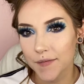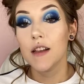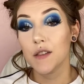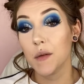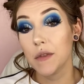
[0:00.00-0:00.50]

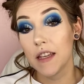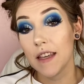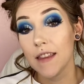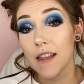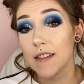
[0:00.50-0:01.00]
So I'm taking
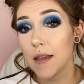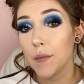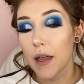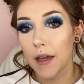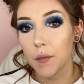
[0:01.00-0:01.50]
that same
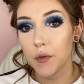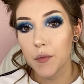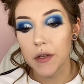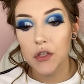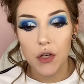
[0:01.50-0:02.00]
black and blue
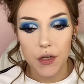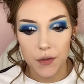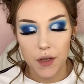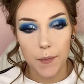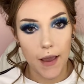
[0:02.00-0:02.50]
mixture I used
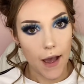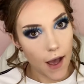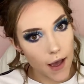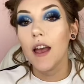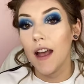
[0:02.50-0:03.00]
on my
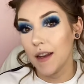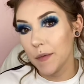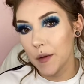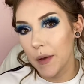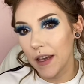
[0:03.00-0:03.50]
eye, and I'm gonna
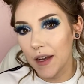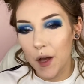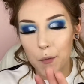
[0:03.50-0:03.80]
pick it up